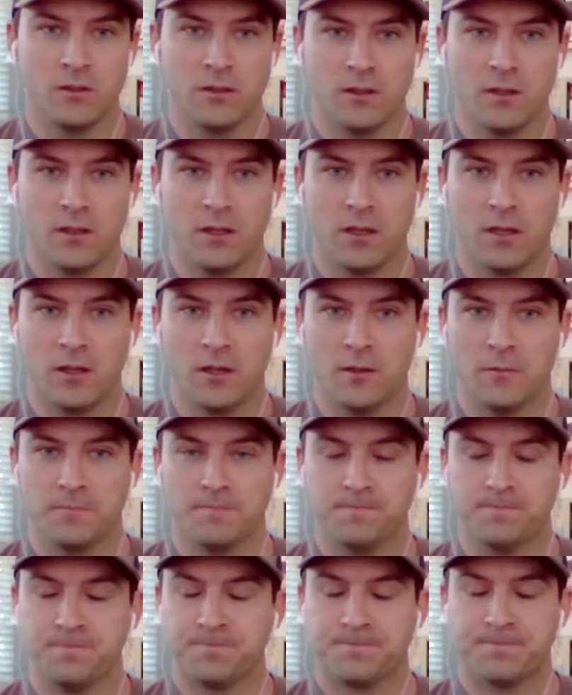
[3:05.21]

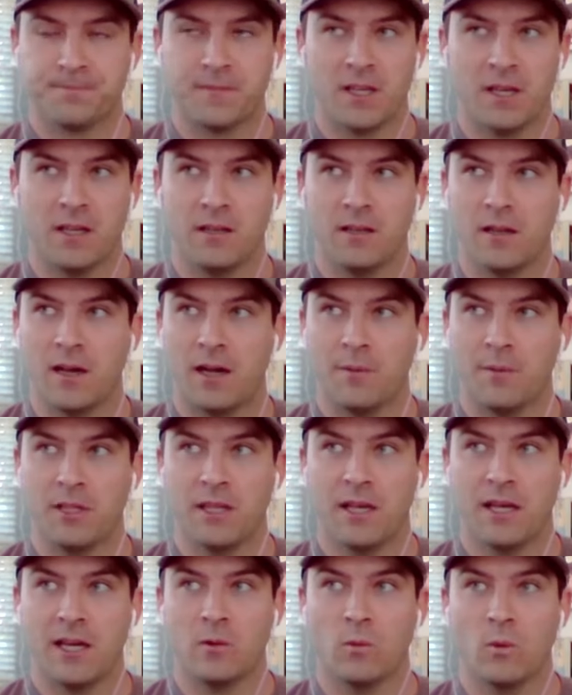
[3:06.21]
Um, and I mean,
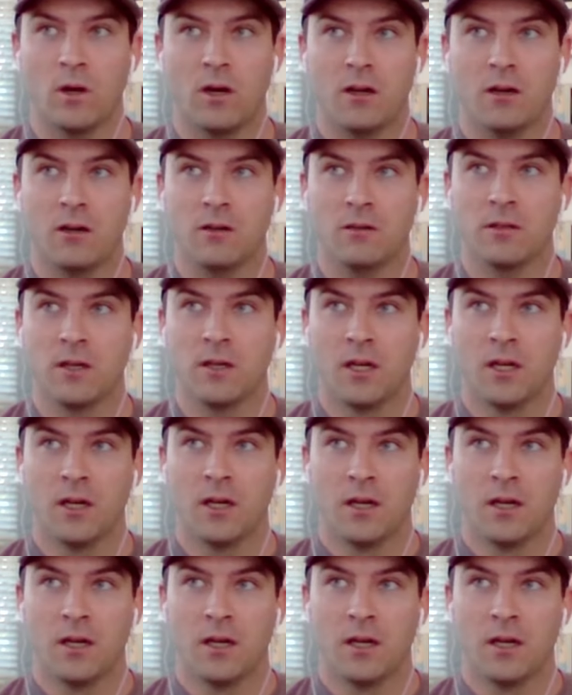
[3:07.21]
they had water